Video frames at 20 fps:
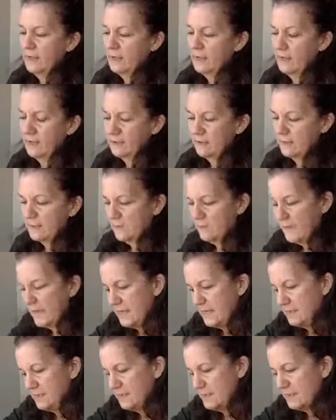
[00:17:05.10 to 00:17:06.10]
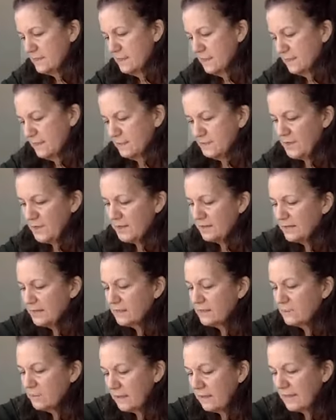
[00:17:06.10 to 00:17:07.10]
Cut the threads. I'm not going to
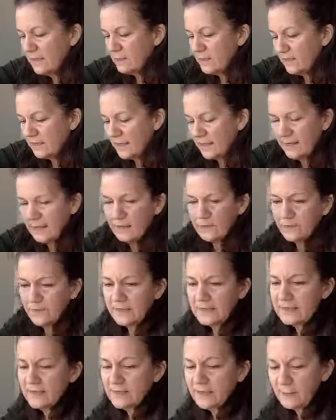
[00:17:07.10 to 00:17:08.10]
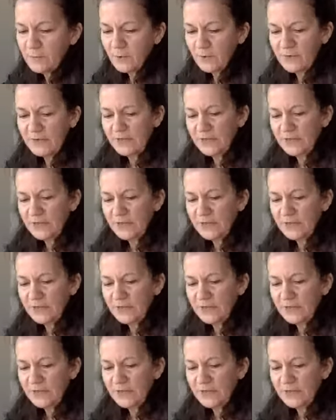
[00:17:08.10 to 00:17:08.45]
complain about cutting threads anymore.